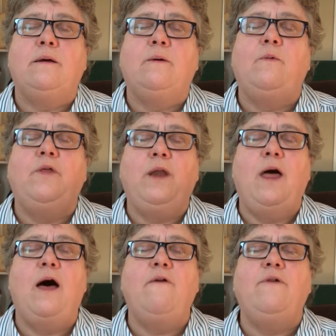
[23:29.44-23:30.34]
with
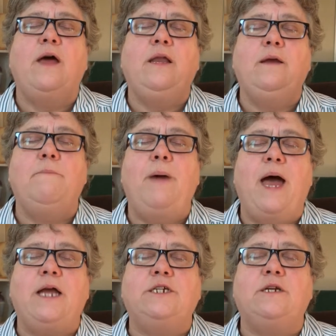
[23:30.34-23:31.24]
love and
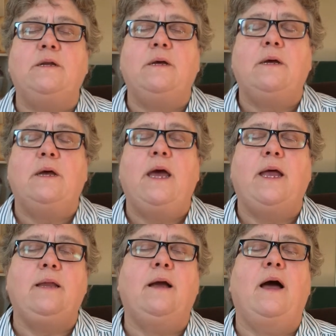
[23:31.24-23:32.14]
compassion
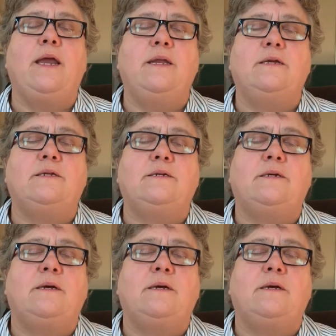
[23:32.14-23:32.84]
and kindness.